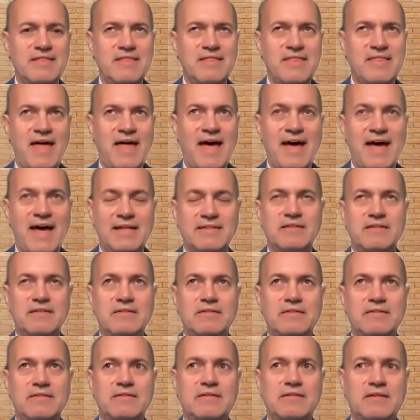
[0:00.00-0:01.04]
that
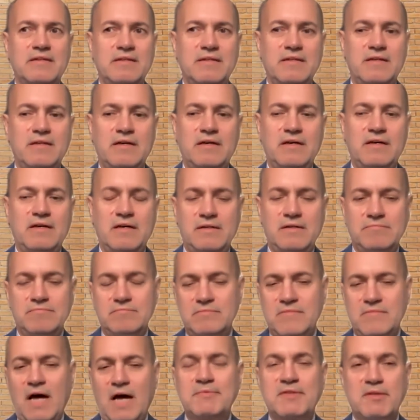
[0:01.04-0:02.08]

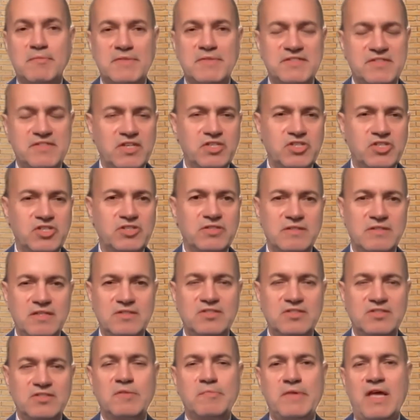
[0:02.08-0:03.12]
optimization
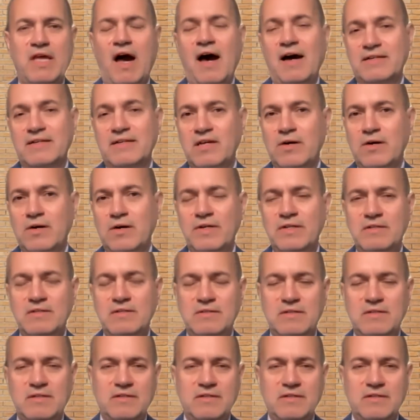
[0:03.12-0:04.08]
needs to be ongoing.